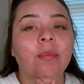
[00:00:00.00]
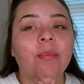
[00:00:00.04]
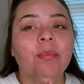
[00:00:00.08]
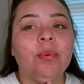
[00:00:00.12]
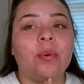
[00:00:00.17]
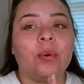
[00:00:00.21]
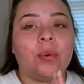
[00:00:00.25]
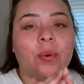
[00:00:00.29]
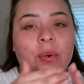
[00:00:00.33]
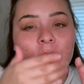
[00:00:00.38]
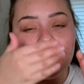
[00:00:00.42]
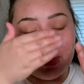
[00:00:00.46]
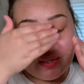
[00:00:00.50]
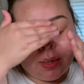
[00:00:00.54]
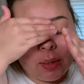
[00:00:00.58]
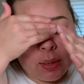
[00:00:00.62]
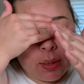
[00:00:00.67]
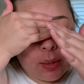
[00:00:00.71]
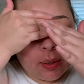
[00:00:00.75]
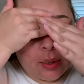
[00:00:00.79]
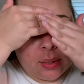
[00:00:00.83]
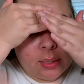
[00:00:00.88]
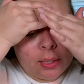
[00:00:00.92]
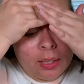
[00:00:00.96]

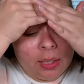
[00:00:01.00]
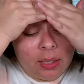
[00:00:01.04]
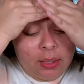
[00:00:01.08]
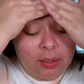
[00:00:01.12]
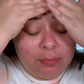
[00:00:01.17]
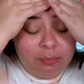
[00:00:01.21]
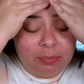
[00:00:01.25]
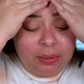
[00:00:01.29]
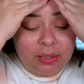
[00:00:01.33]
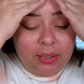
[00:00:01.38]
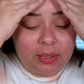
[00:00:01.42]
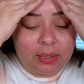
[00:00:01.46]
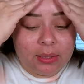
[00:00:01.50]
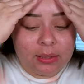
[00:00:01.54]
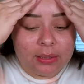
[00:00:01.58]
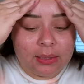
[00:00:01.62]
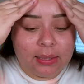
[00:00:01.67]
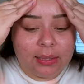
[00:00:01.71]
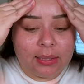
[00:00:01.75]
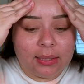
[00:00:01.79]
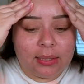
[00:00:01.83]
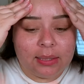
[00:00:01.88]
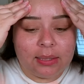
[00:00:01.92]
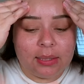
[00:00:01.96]
pore thing because
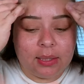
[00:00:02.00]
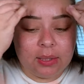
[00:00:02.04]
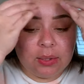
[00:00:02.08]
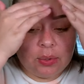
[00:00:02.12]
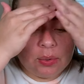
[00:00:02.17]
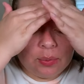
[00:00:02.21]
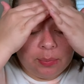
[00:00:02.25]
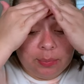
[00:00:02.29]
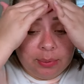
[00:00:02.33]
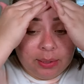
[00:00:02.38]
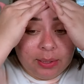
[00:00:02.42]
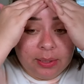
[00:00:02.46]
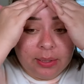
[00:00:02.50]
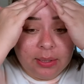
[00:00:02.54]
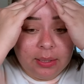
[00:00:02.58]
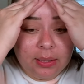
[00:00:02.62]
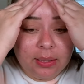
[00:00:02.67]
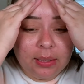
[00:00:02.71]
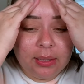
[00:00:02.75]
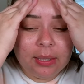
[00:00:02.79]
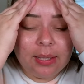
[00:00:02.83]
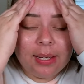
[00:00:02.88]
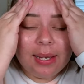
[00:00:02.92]
it is a little bit